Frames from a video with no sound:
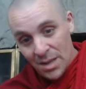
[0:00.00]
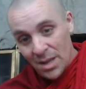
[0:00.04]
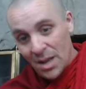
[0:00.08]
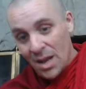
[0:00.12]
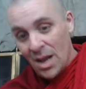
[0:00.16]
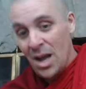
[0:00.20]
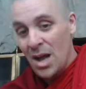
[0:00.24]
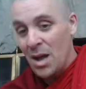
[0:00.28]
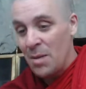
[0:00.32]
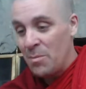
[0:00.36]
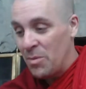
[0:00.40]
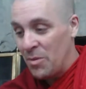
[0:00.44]

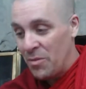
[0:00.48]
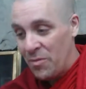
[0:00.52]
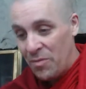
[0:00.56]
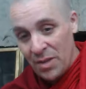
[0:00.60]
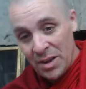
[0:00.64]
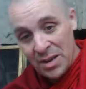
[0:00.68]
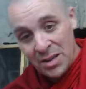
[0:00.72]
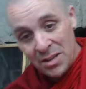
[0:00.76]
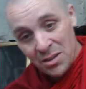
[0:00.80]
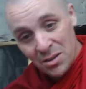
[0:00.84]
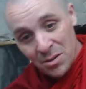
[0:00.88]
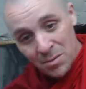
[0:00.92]
I'm a
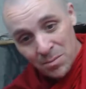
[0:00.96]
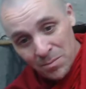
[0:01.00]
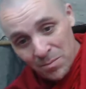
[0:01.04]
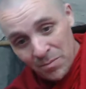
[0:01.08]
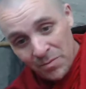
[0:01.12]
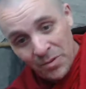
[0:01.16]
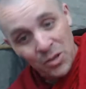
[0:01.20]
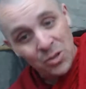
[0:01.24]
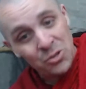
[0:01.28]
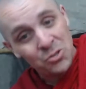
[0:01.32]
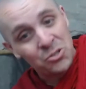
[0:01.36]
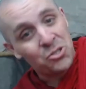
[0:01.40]
victim.
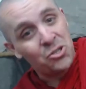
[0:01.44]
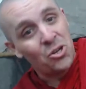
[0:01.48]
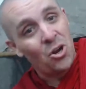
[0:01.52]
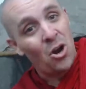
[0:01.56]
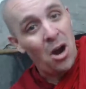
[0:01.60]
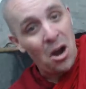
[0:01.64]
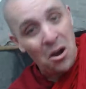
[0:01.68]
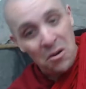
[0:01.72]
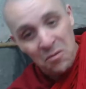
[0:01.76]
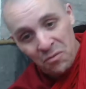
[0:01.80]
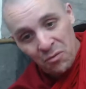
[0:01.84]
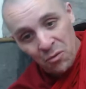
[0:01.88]
Feel
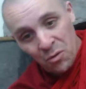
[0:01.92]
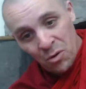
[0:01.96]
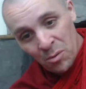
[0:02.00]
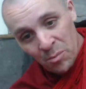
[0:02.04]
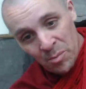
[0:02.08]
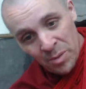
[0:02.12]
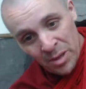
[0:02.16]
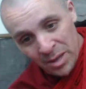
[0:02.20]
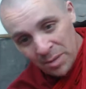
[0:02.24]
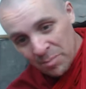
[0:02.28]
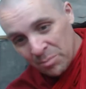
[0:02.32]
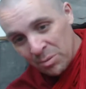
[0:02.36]
sorry for
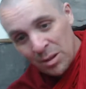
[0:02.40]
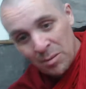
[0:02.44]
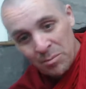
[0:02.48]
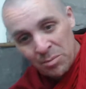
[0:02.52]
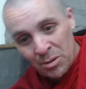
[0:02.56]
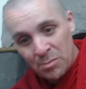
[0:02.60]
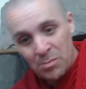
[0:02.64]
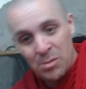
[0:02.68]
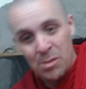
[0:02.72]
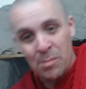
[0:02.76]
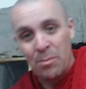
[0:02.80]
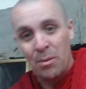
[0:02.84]
me, blah,
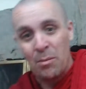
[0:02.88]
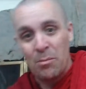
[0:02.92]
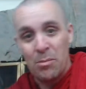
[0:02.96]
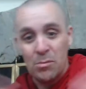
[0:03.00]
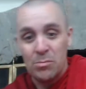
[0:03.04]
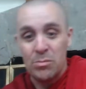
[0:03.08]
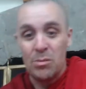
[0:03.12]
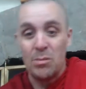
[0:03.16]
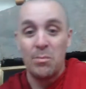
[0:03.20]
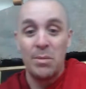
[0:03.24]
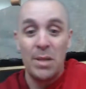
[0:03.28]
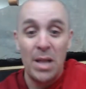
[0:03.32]
blah, blah, blah, blah,
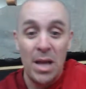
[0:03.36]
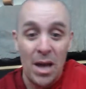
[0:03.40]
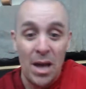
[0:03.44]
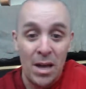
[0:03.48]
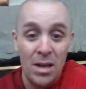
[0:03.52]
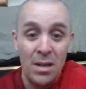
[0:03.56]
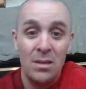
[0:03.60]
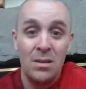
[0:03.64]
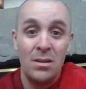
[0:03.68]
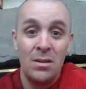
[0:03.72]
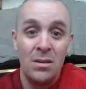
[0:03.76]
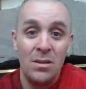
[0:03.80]
blah, blah.